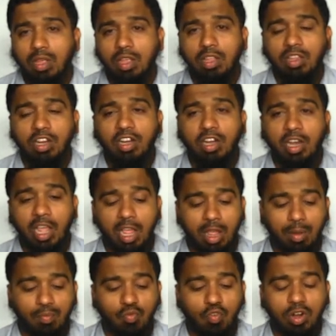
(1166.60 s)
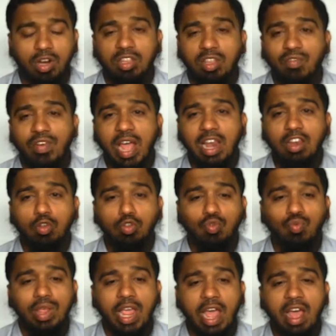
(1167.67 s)
in the tape, what are the
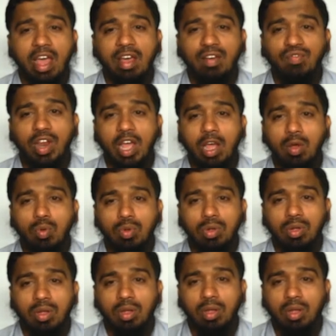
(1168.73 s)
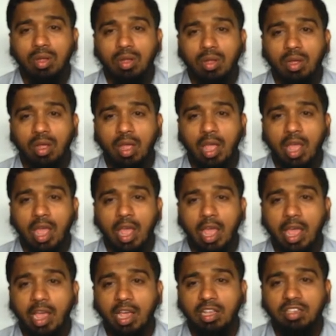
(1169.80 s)
values we have now?
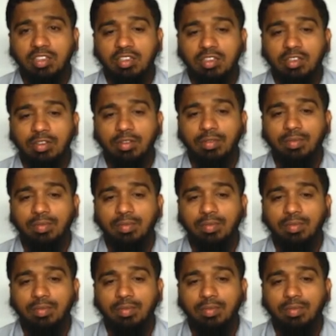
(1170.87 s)
X,